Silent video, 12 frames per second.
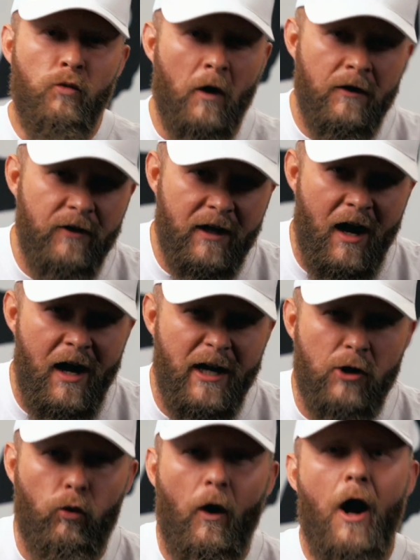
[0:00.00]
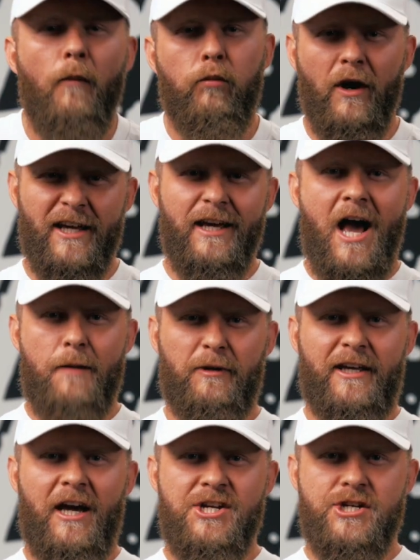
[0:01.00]
one of a kind, groundbreaking
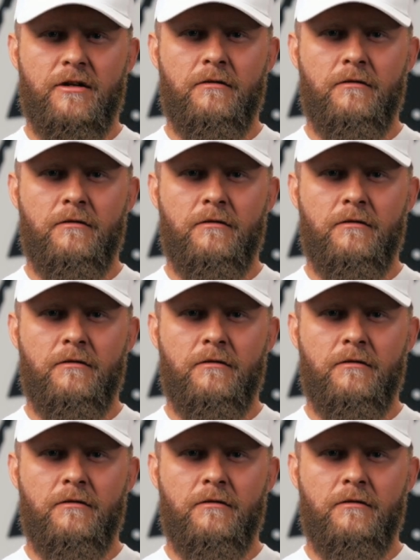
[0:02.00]
application